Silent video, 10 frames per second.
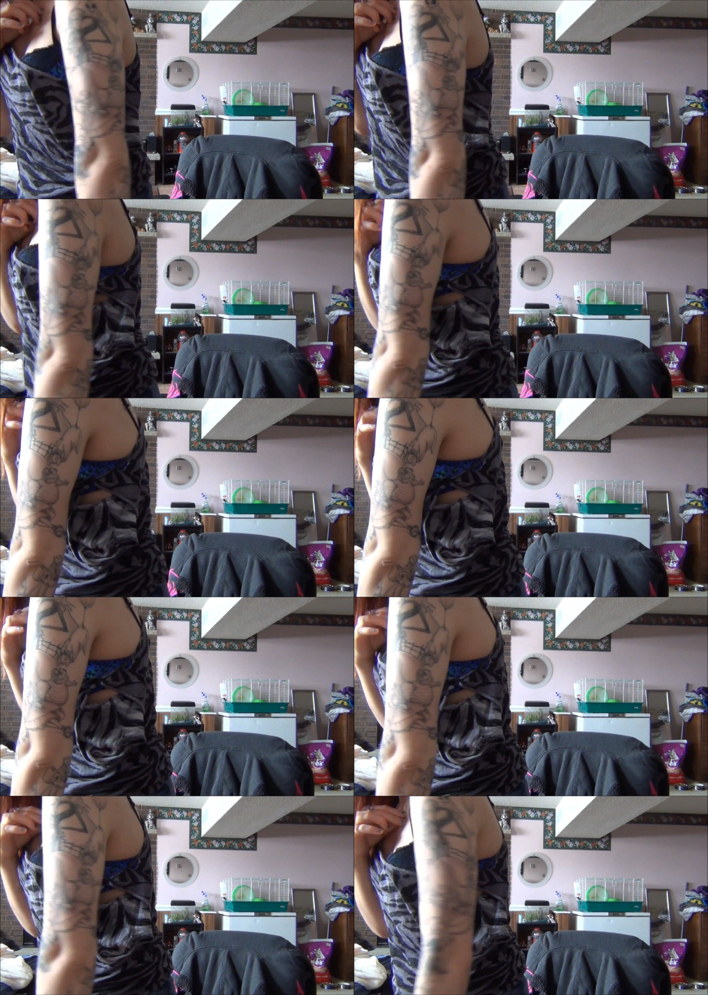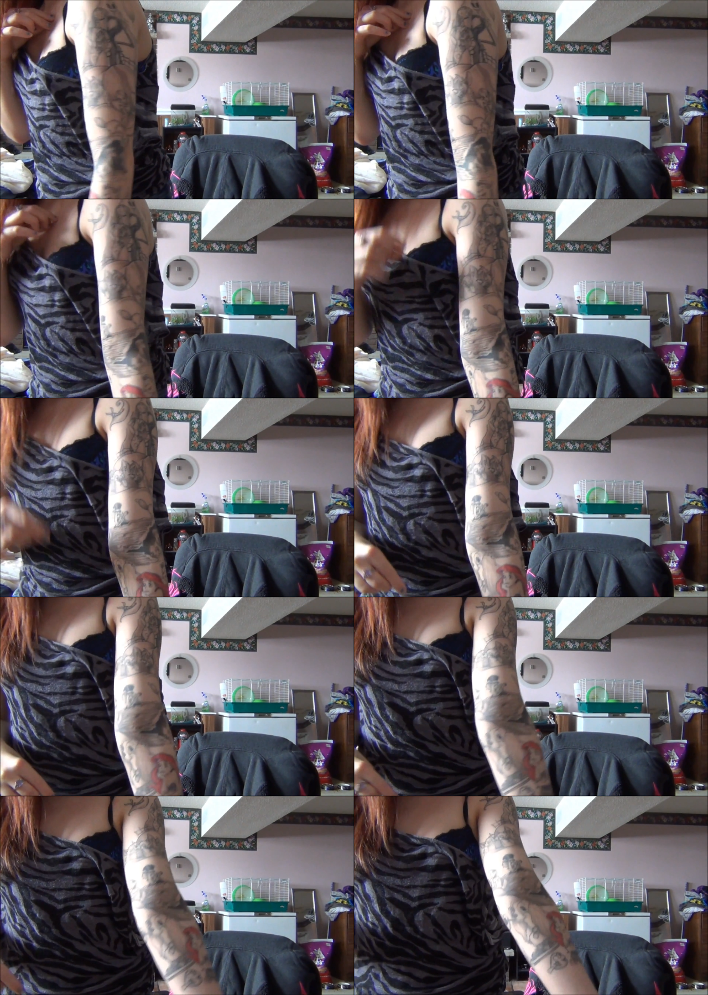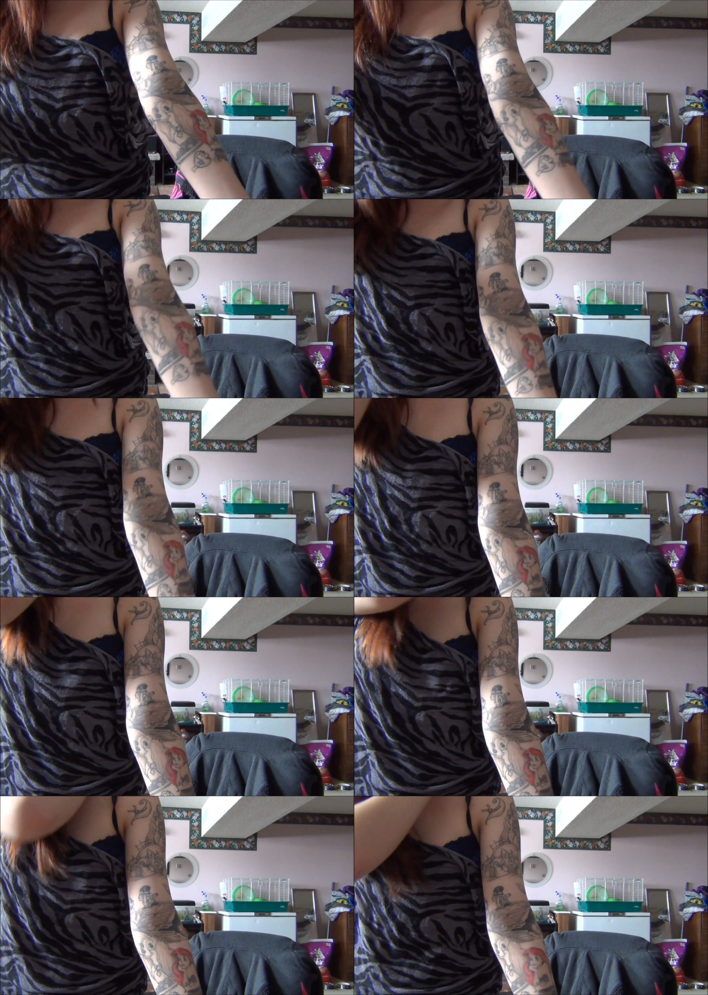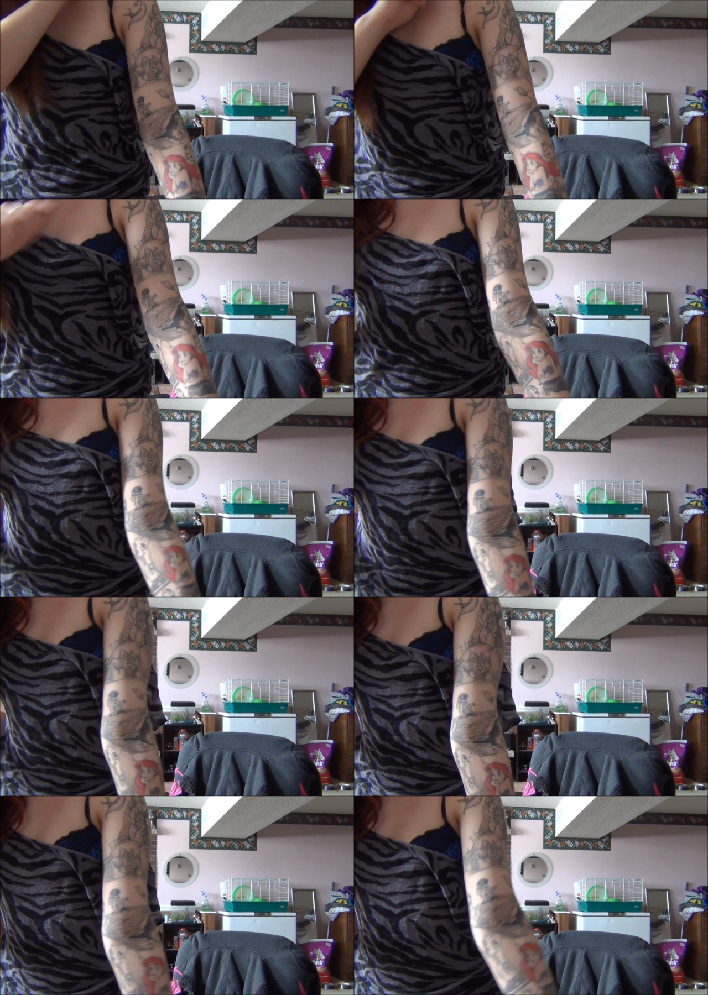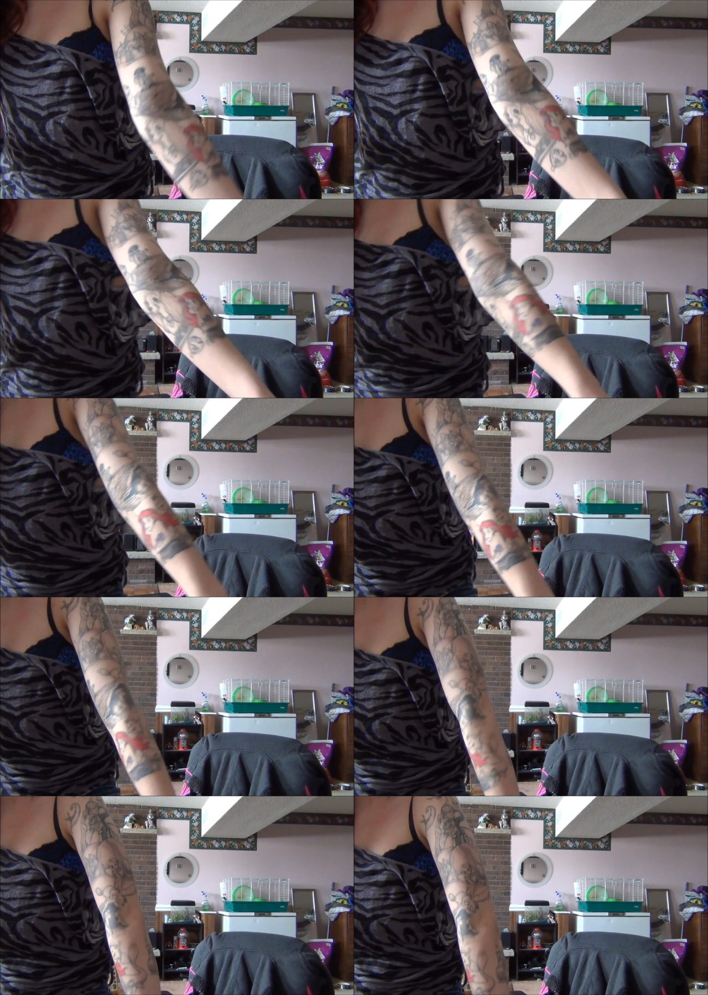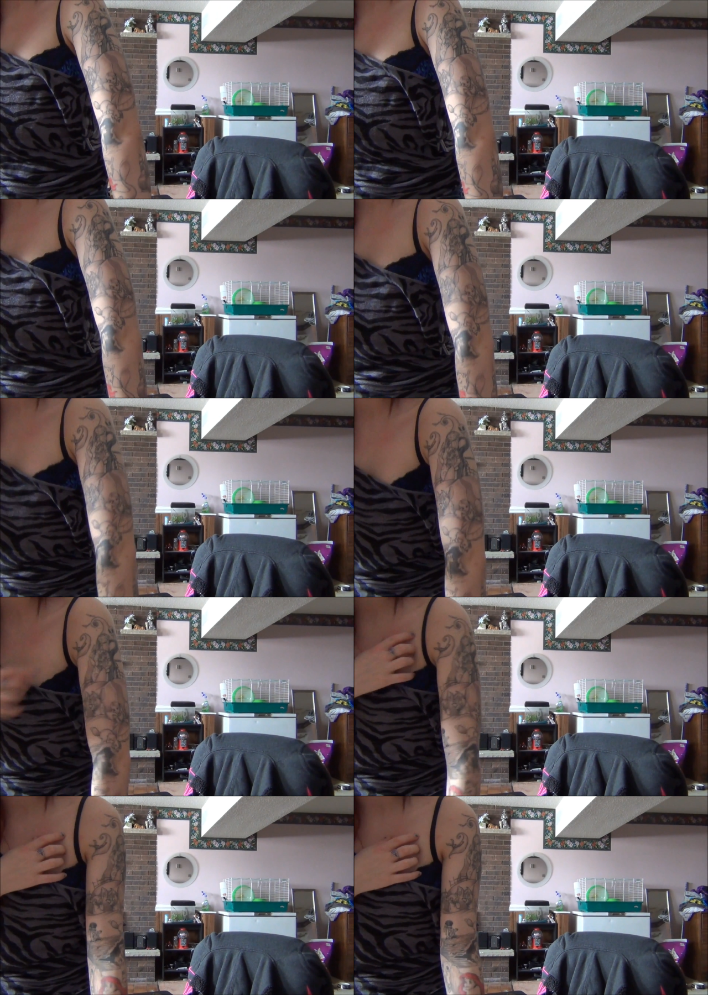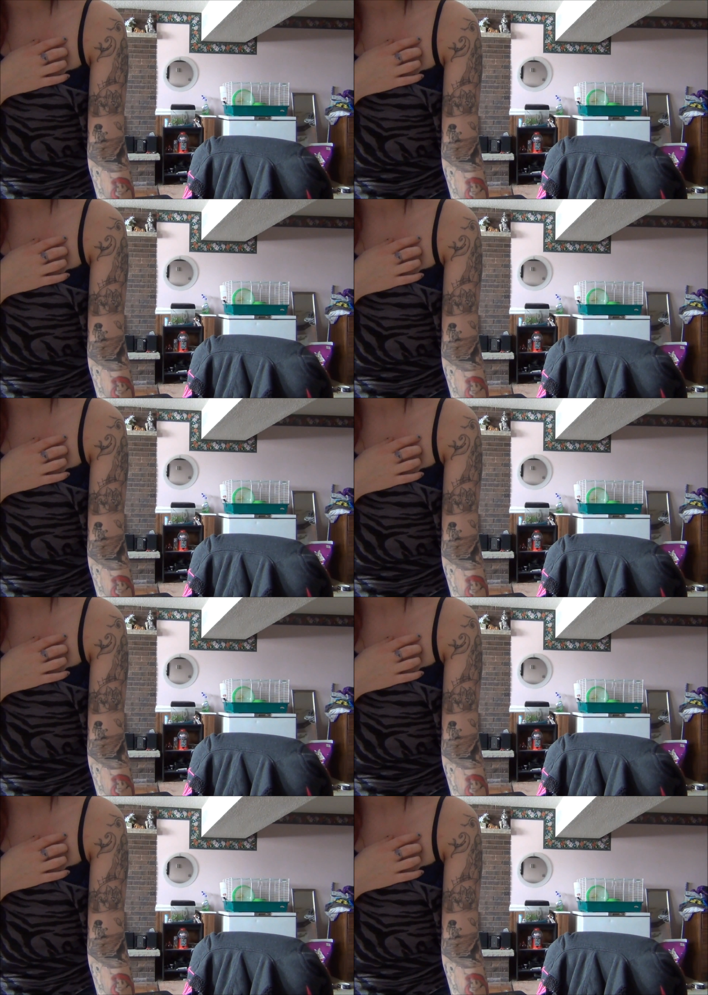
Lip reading: Nobody's mouth can be seen.